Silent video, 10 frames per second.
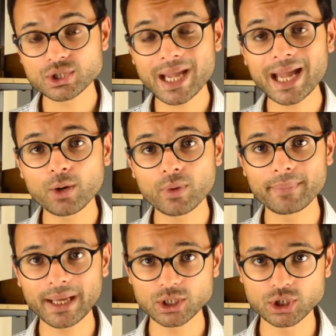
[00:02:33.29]
to how we're
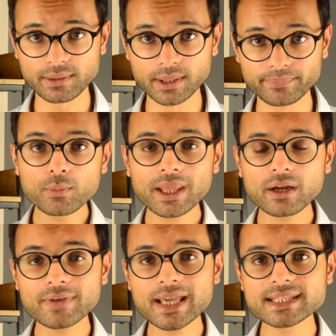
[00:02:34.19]
managing them. We
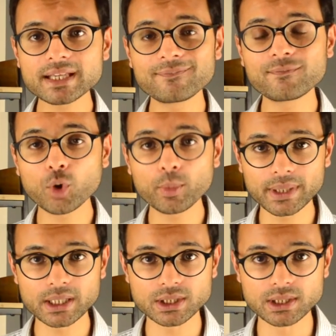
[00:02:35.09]
then have ASA 4
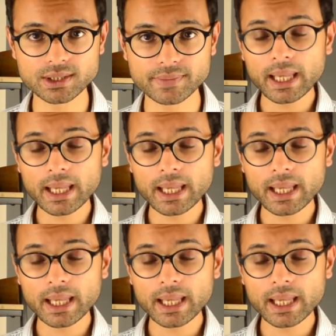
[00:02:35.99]
patients.